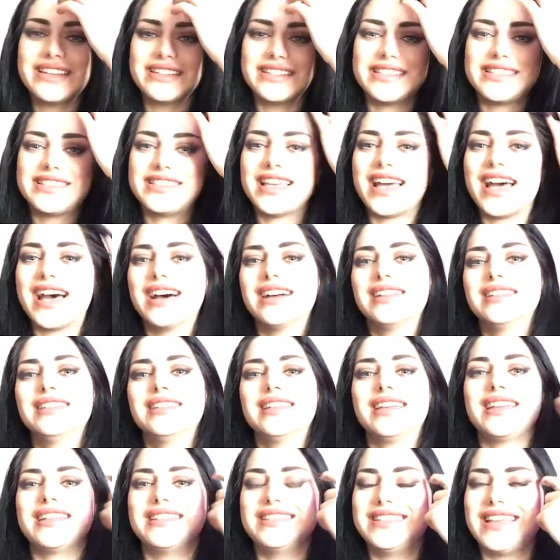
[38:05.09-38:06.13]
and Sal
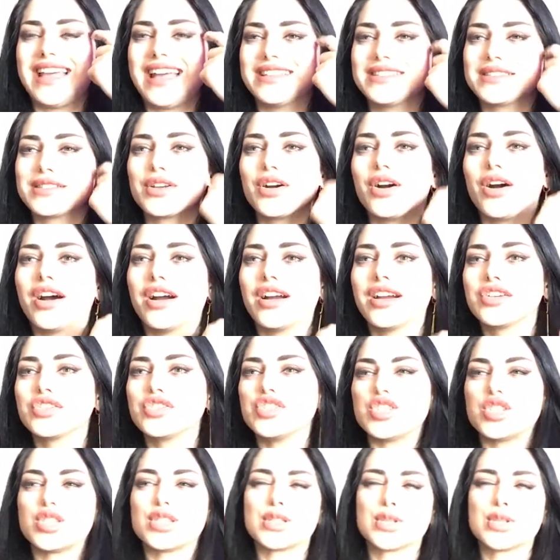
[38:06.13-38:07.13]
in Dan's car just